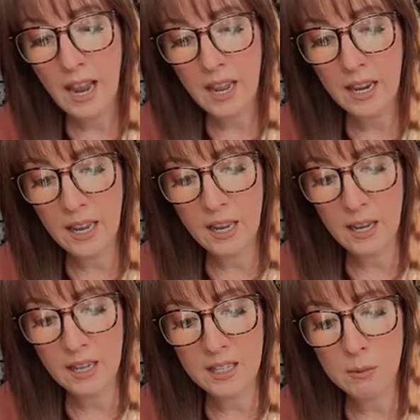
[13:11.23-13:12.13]
And
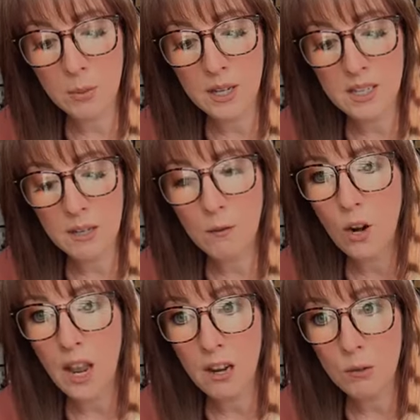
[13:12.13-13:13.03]
it, it's a blessing
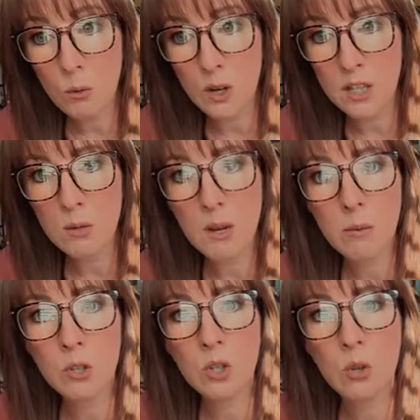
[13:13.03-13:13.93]
for everyone to be
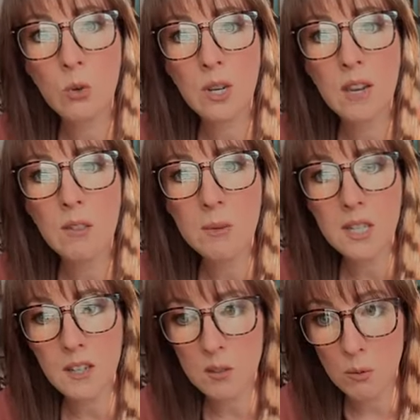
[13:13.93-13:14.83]
able to give
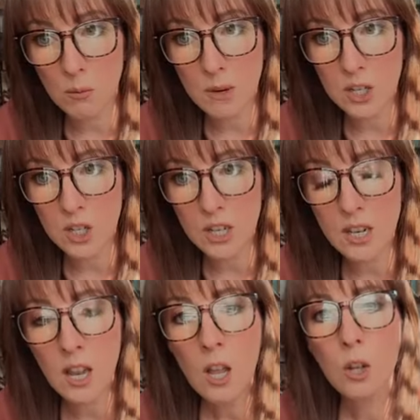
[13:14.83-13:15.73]
themselves
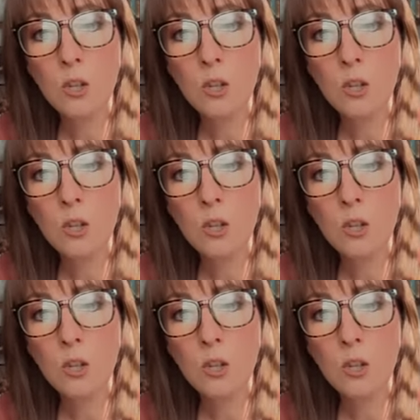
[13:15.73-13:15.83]
permission